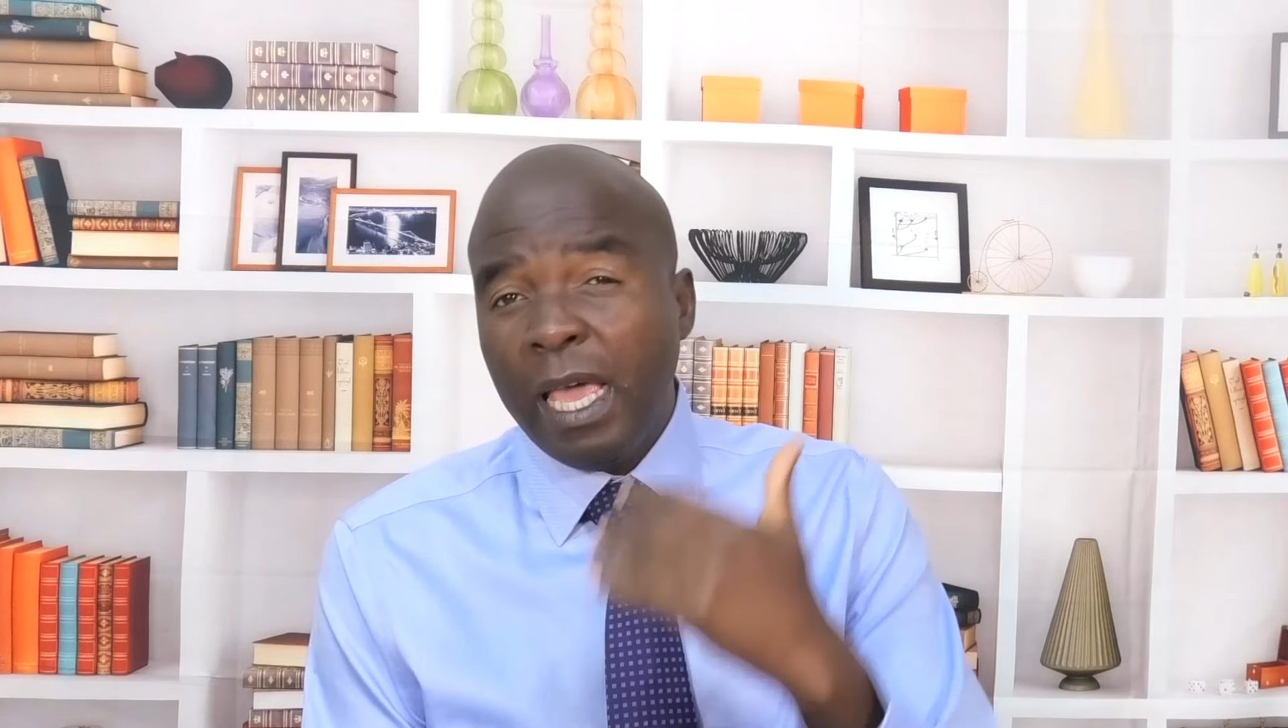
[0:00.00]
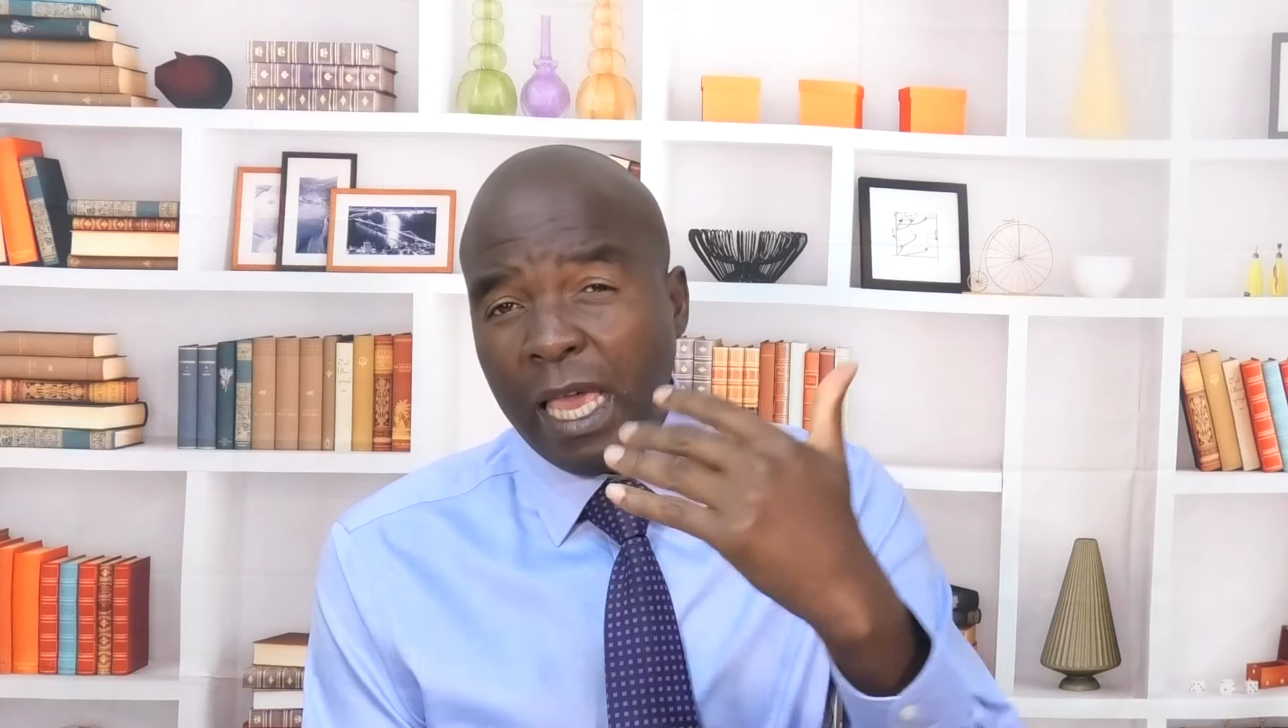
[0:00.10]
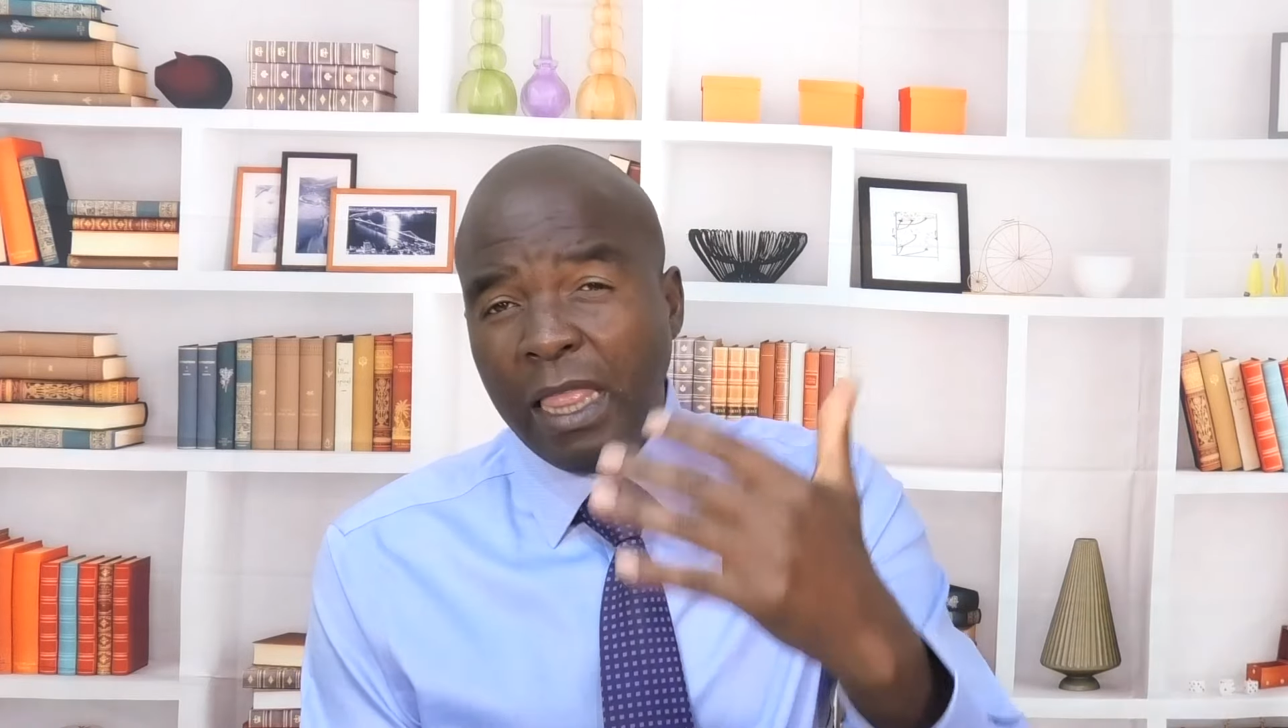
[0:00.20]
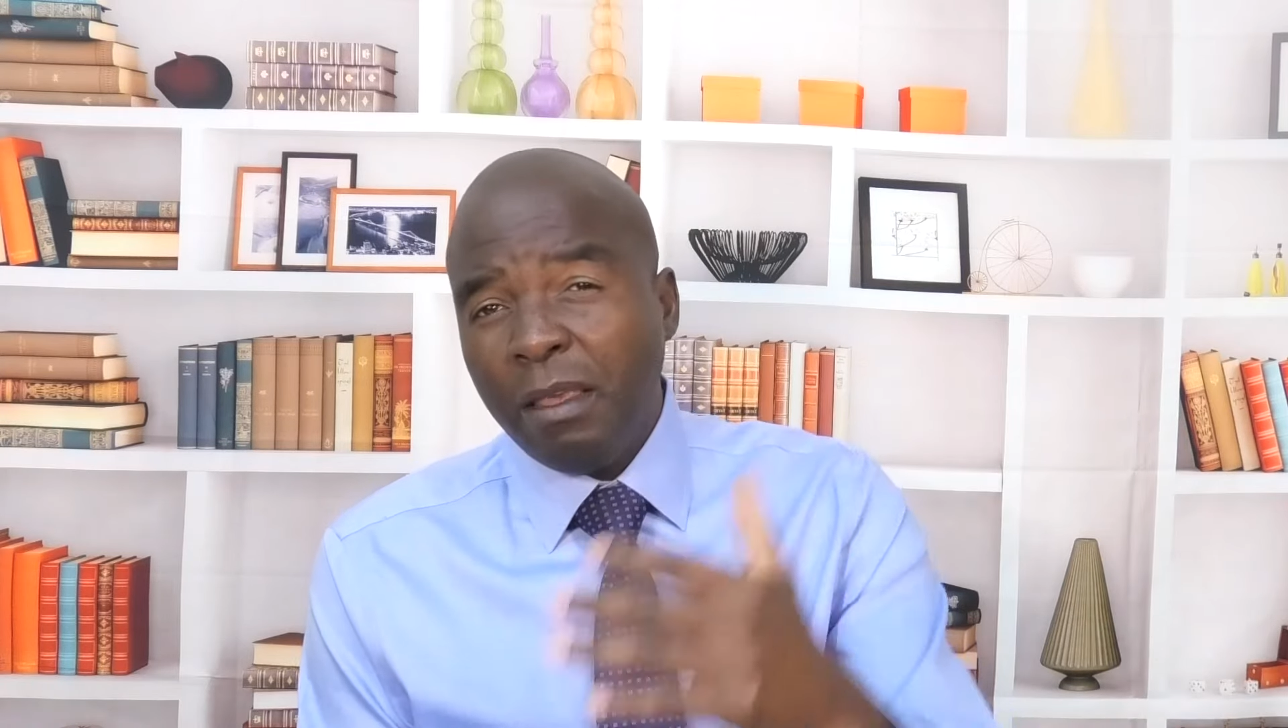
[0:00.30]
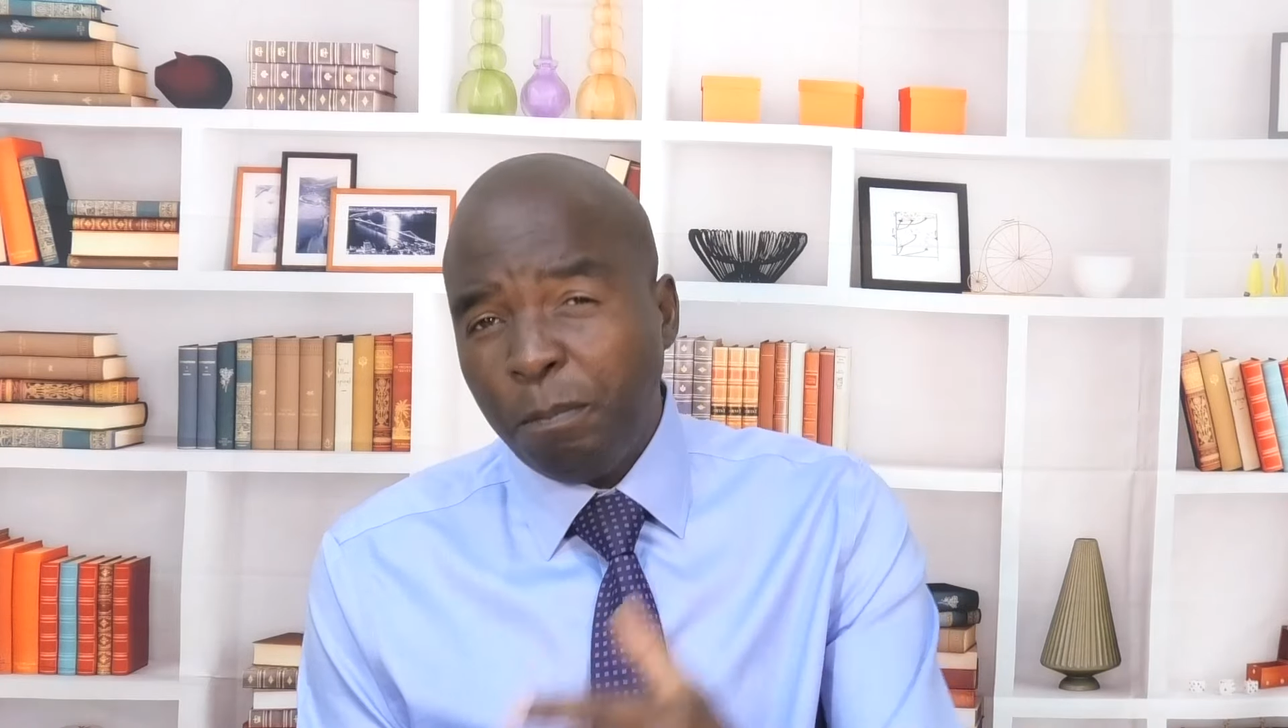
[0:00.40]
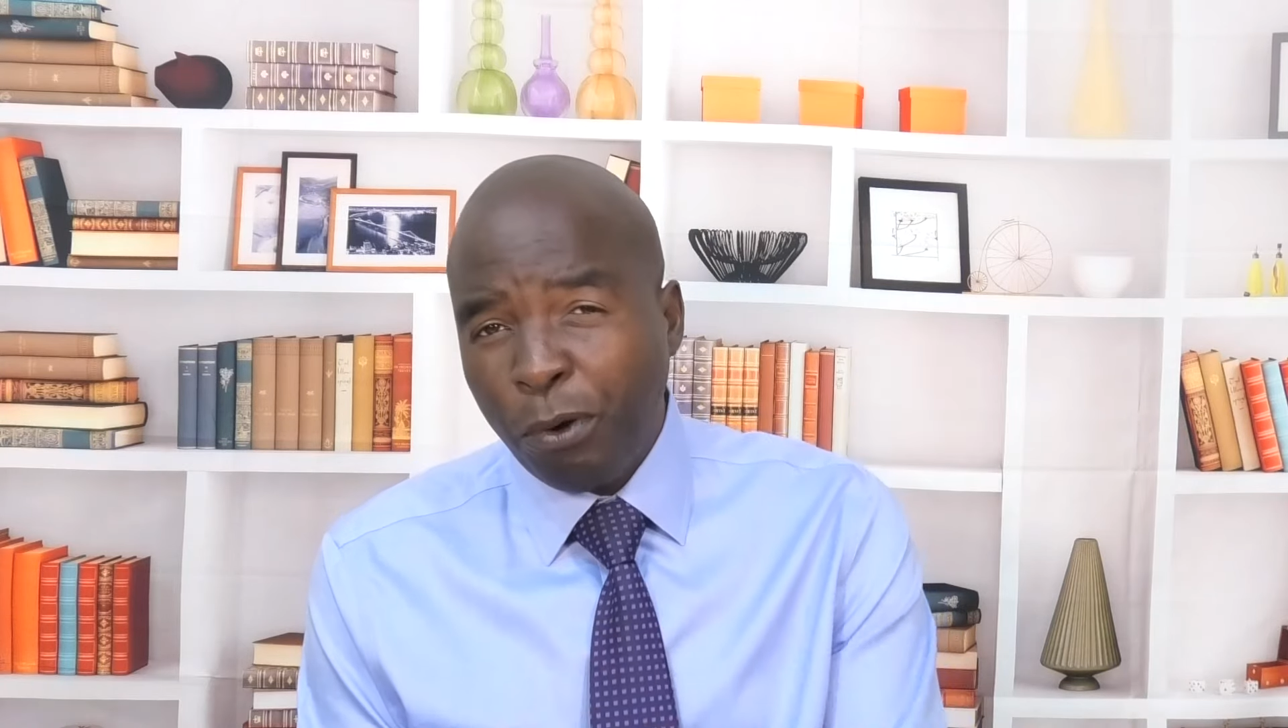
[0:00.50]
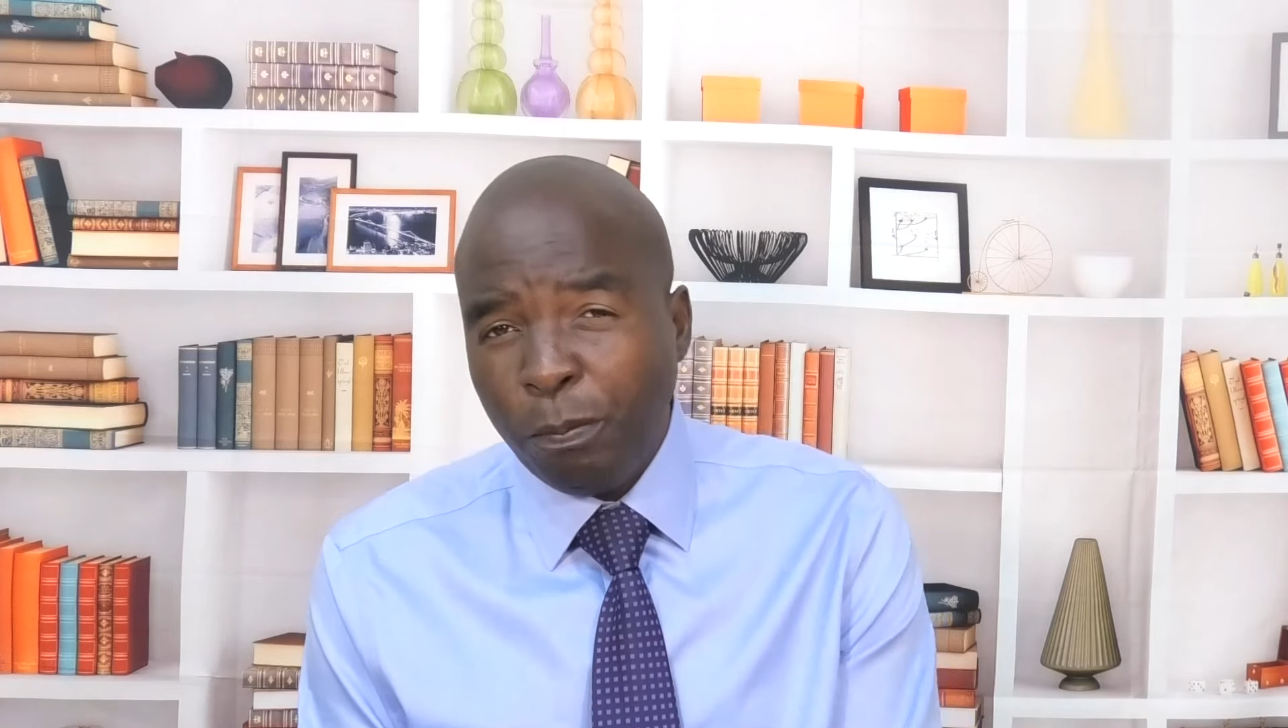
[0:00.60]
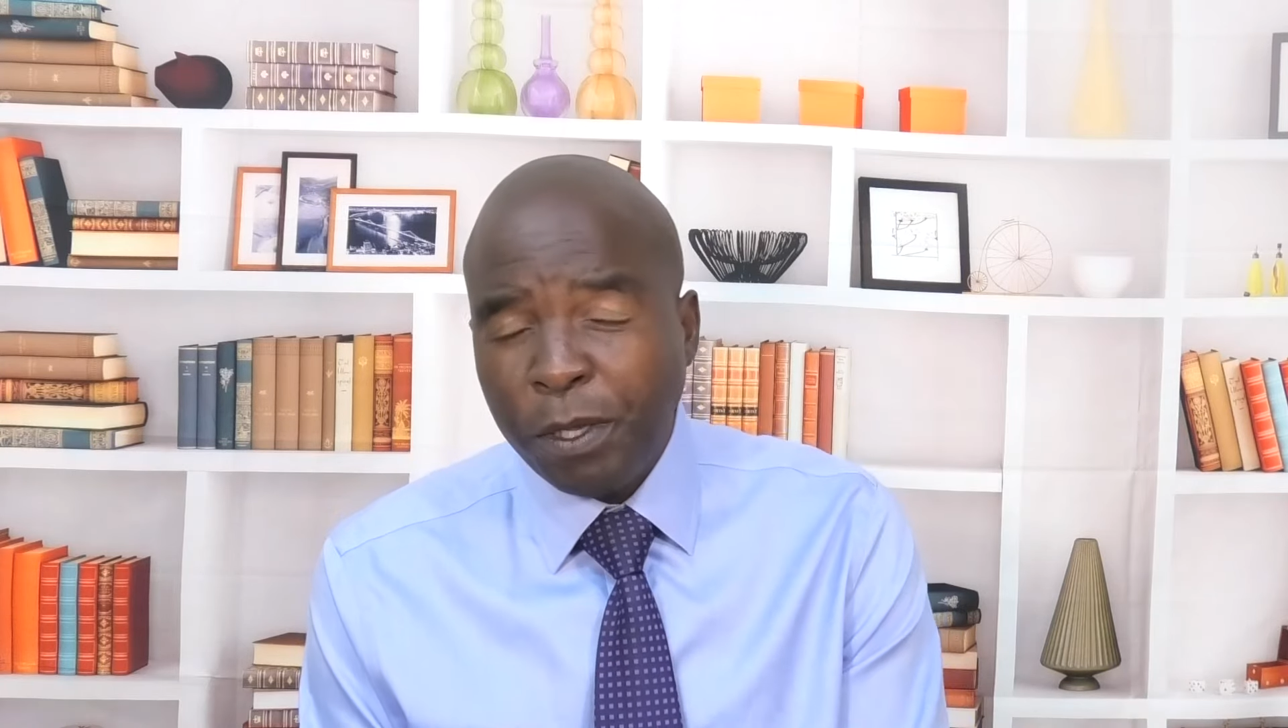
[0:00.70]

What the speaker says: and the Pope